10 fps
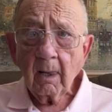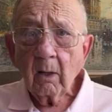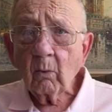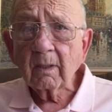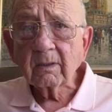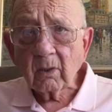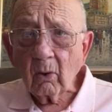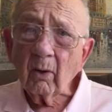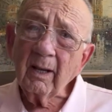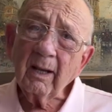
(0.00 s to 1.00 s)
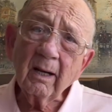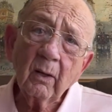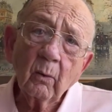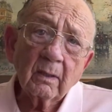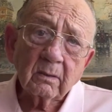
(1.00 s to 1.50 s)
wants to go here, he
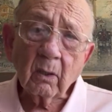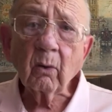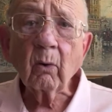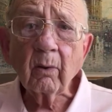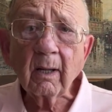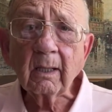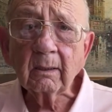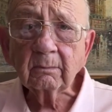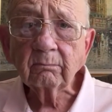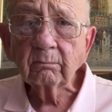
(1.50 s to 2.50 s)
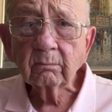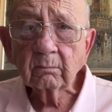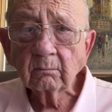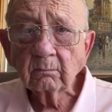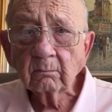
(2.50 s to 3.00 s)
wants to go there.
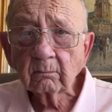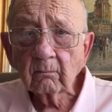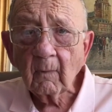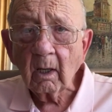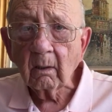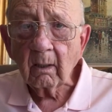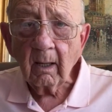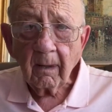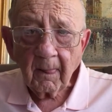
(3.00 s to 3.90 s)
All right?